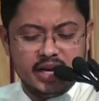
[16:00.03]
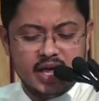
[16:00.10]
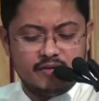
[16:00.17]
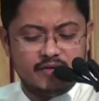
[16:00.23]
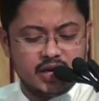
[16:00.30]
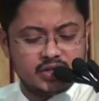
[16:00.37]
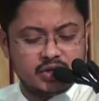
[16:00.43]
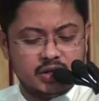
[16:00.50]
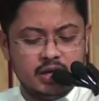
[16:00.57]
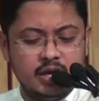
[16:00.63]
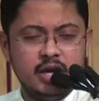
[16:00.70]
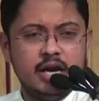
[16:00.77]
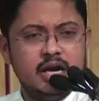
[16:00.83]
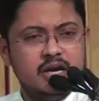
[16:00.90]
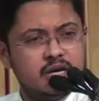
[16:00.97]
aviation,
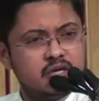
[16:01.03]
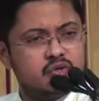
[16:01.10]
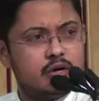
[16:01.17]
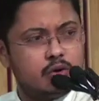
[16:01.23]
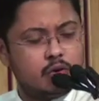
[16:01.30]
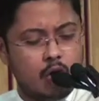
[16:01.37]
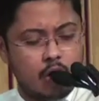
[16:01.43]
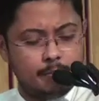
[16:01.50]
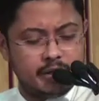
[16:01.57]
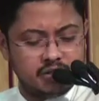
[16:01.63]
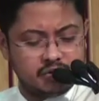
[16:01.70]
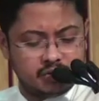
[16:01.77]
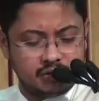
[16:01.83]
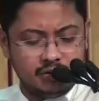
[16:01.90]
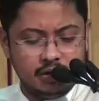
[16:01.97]
industrial
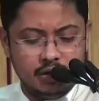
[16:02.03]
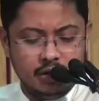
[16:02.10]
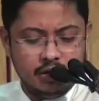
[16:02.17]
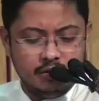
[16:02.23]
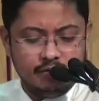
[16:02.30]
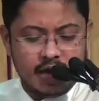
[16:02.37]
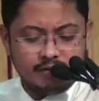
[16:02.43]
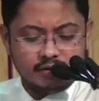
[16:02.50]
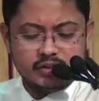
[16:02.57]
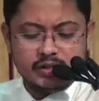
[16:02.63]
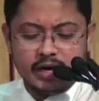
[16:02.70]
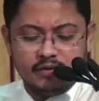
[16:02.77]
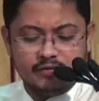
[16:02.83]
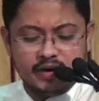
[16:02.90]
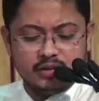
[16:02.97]
cooperation. We have a
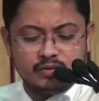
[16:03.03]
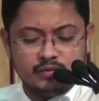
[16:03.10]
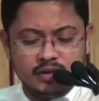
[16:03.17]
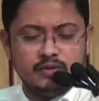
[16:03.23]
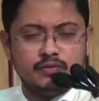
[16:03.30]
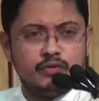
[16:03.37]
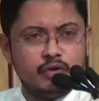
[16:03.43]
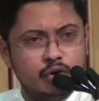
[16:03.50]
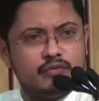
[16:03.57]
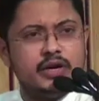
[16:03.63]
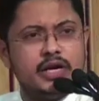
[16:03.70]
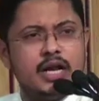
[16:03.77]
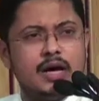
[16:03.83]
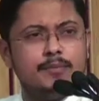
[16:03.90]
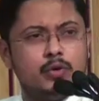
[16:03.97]
shared faith in
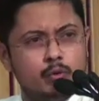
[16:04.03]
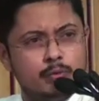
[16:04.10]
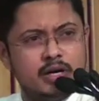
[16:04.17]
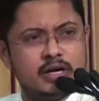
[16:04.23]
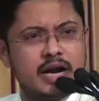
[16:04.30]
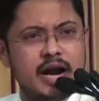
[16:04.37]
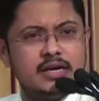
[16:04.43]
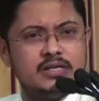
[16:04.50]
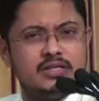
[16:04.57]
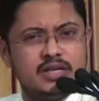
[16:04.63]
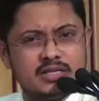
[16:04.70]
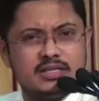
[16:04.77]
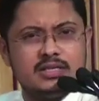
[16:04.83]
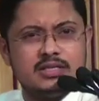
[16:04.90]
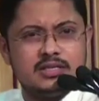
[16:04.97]
freedom, human rights,
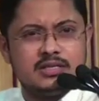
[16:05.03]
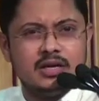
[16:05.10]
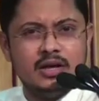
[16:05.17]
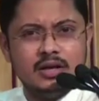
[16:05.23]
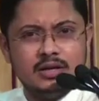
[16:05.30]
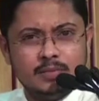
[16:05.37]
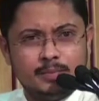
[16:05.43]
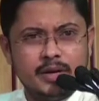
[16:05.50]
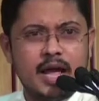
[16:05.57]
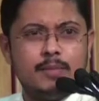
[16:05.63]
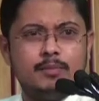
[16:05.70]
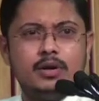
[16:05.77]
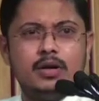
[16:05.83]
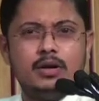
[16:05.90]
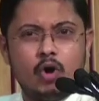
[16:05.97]
justice,
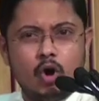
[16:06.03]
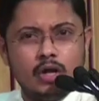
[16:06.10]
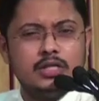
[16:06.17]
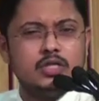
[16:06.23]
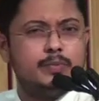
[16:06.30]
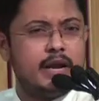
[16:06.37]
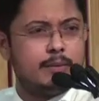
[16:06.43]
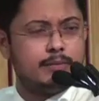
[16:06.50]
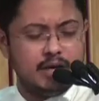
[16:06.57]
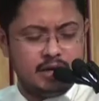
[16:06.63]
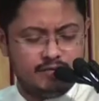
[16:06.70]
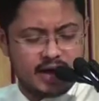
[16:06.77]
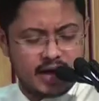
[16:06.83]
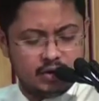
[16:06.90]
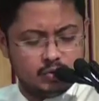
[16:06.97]
preamble, all these
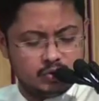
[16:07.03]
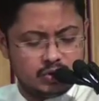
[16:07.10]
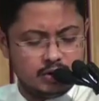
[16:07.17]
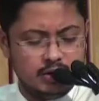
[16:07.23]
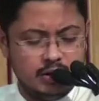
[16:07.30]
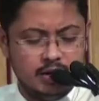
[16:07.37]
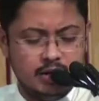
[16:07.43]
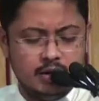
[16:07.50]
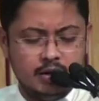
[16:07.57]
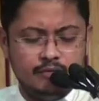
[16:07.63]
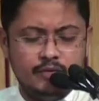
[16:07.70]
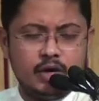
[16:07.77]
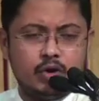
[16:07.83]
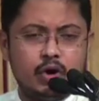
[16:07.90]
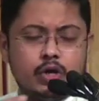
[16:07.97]
preambling values.
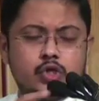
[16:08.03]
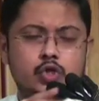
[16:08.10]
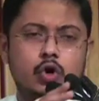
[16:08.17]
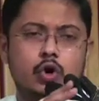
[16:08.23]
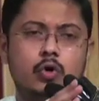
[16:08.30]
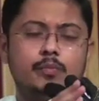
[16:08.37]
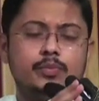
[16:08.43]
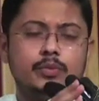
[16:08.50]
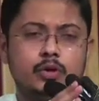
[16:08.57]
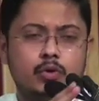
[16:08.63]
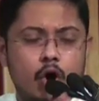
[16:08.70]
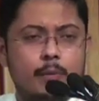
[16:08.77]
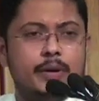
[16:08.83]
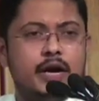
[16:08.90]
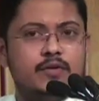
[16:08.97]
We could also
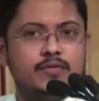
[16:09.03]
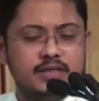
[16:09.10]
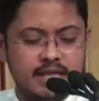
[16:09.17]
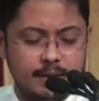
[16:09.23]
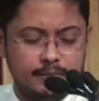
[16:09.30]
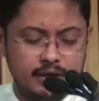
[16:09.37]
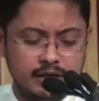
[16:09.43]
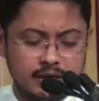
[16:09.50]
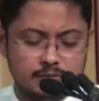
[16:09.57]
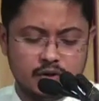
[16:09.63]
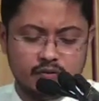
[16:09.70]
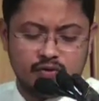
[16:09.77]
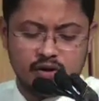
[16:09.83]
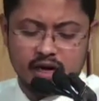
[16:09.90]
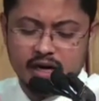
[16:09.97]
cooperate with them in terms
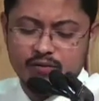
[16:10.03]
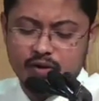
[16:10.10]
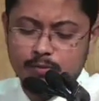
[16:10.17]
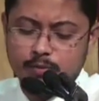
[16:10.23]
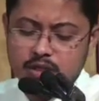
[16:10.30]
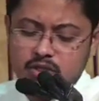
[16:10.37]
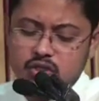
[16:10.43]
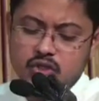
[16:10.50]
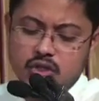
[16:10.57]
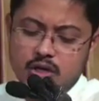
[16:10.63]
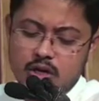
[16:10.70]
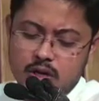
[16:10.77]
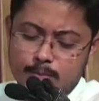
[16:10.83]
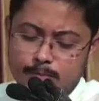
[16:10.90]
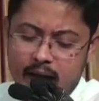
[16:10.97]
of renewables,
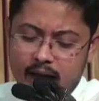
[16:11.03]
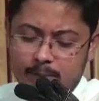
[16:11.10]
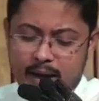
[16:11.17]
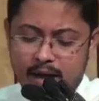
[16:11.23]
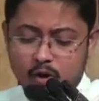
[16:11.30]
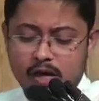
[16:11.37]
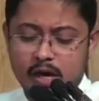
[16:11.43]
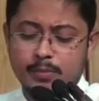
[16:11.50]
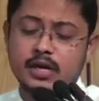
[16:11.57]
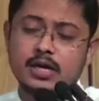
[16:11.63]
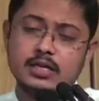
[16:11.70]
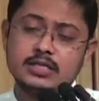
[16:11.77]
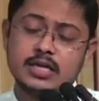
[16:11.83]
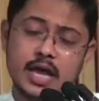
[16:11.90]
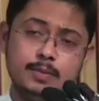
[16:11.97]

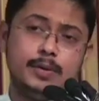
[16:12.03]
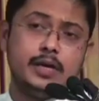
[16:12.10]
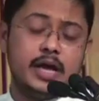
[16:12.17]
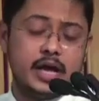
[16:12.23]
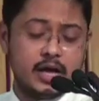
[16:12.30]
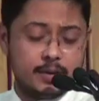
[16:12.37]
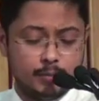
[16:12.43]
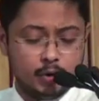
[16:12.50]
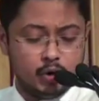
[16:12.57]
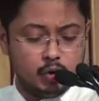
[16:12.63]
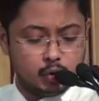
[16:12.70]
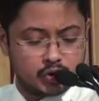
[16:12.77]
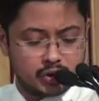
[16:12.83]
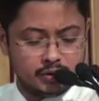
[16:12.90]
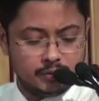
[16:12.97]
biochemicals, help in air
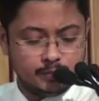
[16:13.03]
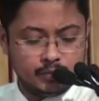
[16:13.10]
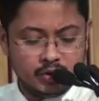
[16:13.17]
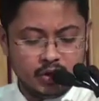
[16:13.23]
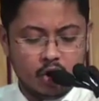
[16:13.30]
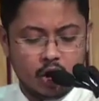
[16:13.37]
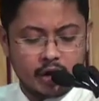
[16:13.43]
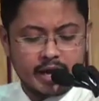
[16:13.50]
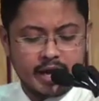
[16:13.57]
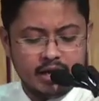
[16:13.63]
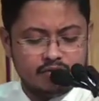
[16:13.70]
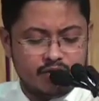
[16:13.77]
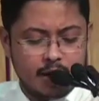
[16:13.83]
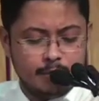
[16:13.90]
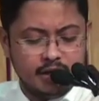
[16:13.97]
pollution, organic
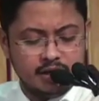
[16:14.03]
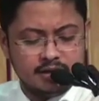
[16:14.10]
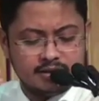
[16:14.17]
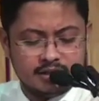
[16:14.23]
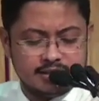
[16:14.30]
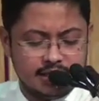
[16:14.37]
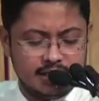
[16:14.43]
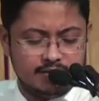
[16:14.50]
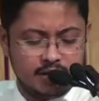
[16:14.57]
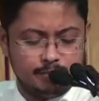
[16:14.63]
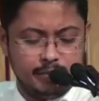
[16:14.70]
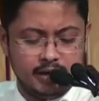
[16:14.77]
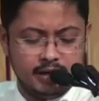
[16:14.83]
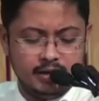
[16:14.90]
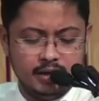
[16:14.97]
farming, research and
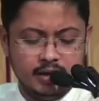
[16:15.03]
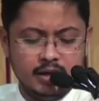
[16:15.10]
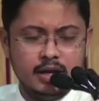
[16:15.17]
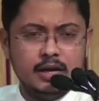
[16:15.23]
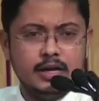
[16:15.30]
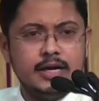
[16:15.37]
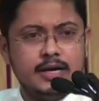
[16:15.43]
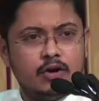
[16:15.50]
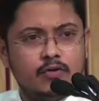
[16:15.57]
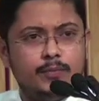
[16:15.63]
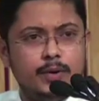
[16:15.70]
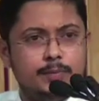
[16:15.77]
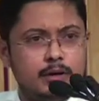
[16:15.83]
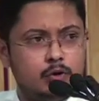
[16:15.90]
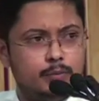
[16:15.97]
development, need of
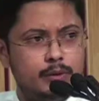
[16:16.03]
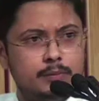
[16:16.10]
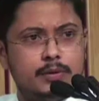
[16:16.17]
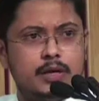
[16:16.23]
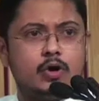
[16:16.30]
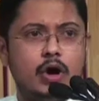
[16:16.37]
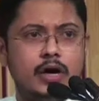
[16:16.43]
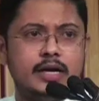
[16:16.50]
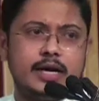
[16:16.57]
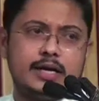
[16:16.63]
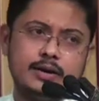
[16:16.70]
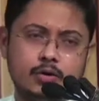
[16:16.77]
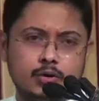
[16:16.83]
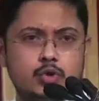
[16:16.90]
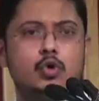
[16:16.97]
people-to-people contact,
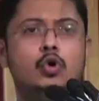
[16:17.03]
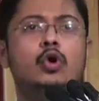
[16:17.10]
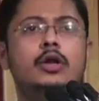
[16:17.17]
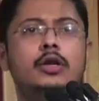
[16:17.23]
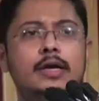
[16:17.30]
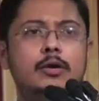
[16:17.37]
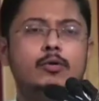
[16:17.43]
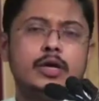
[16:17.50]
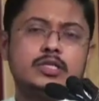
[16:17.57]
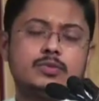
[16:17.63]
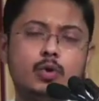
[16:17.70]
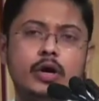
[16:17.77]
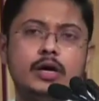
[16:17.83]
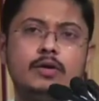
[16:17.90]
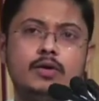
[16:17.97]
and also need to
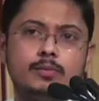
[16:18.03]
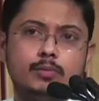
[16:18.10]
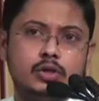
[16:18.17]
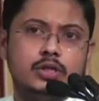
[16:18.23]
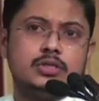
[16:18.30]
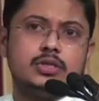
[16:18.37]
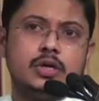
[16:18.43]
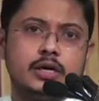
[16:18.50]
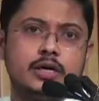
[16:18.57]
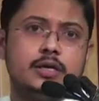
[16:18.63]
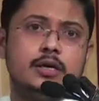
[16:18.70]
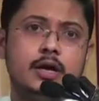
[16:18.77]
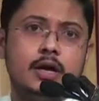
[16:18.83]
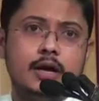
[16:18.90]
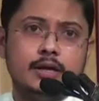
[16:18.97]
exploit our Buddhist
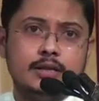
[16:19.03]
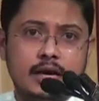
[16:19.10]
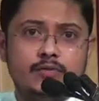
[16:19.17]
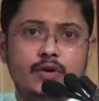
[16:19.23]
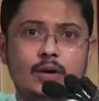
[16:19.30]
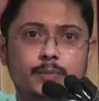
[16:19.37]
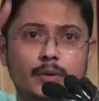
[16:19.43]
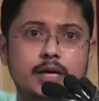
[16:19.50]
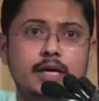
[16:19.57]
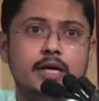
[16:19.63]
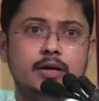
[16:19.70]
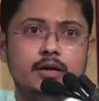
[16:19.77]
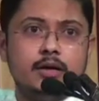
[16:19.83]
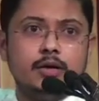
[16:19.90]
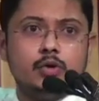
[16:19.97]
circuit that we are
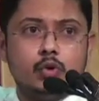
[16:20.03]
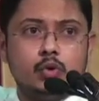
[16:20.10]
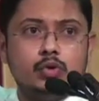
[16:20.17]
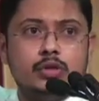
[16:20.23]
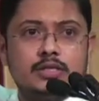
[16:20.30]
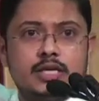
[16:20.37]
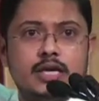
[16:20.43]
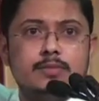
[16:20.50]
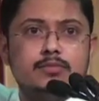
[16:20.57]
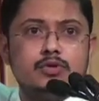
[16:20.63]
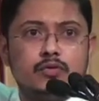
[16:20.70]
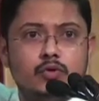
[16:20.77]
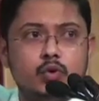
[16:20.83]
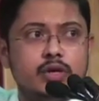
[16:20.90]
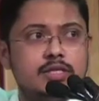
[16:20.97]
building through the schemes
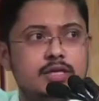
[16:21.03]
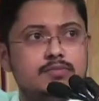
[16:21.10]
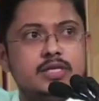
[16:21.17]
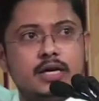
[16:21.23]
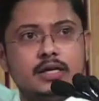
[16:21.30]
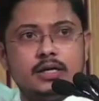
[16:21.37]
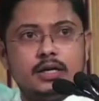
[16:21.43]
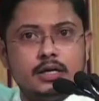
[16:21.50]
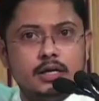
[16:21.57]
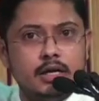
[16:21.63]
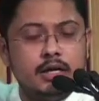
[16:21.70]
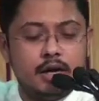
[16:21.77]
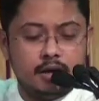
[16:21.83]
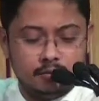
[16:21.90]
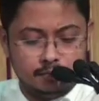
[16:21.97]
of tourism sector in
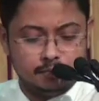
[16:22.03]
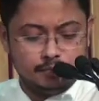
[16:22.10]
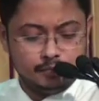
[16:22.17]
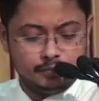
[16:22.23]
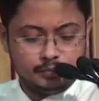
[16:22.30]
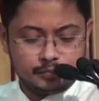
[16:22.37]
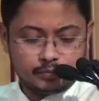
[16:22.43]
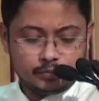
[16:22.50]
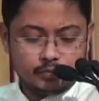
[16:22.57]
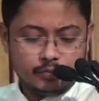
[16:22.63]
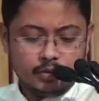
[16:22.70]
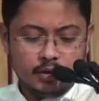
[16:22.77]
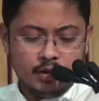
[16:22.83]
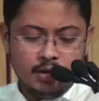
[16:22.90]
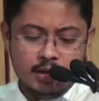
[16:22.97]
India.
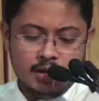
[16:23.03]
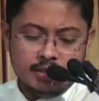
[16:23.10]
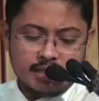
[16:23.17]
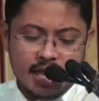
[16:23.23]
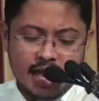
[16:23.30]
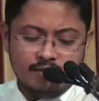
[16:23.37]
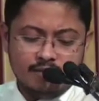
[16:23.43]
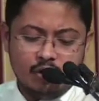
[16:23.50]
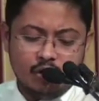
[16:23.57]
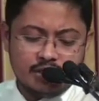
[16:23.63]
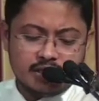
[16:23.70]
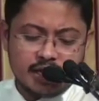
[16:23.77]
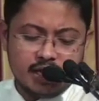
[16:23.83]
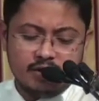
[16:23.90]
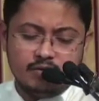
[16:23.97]
Taiwan is
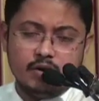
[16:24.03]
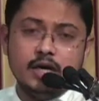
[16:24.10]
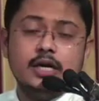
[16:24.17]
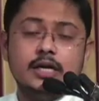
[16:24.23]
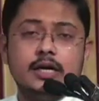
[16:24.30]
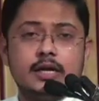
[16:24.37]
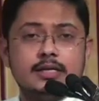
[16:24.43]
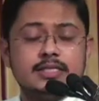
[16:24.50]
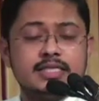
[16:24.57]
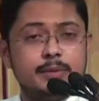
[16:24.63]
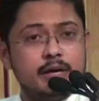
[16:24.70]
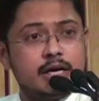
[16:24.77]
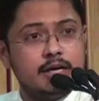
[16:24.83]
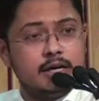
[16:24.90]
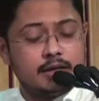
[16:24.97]
again a world leader in
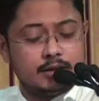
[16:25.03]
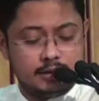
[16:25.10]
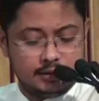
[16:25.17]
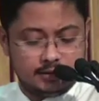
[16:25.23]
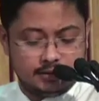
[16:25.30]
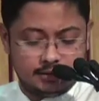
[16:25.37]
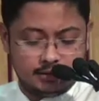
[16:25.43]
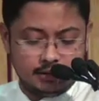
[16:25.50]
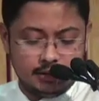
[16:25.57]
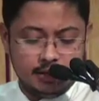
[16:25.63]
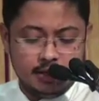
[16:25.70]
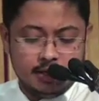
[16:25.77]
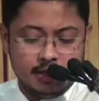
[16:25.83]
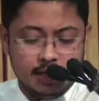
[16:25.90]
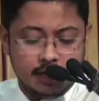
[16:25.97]
semiconductors,
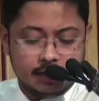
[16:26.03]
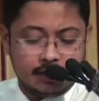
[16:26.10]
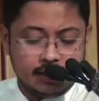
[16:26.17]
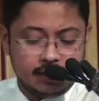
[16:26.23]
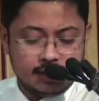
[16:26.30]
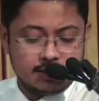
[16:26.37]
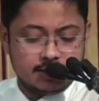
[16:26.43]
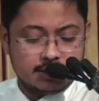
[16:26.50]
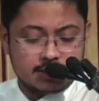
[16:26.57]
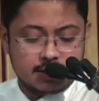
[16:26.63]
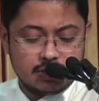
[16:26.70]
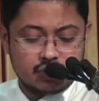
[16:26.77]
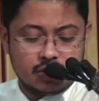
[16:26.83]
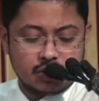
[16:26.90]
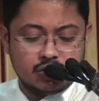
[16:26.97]
electricals,
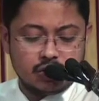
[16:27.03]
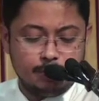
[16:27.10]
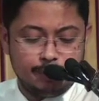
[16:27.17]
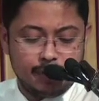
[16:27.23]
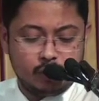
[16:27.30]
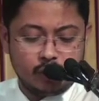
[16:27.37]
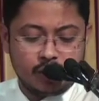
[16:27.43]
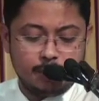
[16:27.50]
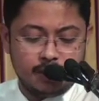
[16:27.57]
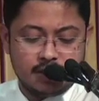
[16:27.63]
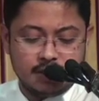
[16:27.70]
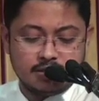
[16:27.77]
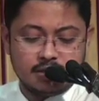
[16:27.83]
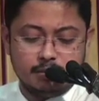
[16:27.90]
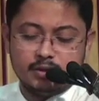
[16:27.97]
construction,
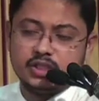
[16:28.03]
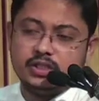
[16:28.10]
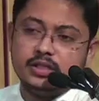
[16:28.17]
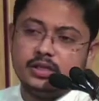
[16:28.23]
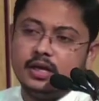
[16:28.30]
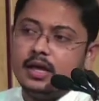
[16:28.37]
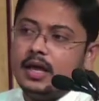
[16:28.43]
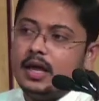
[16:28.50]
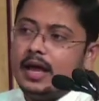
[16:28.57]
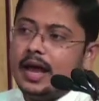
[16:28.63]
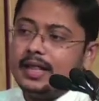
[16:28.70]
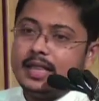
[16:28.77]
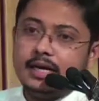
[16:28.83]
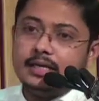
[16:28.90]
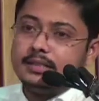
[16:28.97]
petrochemicals and machine.
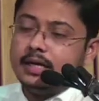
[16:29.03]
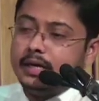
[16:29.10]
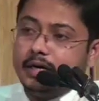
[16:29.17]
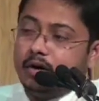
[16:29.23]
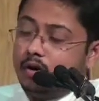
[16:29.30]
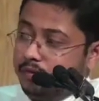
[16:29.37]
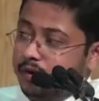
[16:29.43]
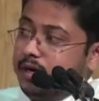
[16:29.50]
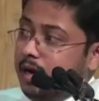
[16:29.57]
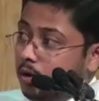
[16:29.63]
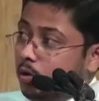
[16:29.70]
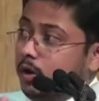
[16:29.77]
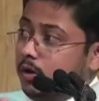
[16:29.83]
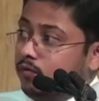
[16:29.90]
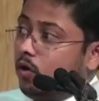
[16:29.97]
And that is the need of India
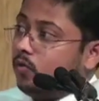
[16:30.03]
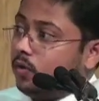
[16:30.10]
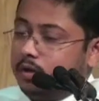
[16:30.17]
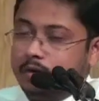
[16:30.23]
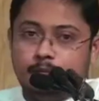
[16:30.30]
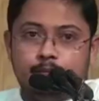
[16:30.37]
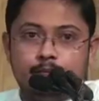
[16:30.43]
going forward.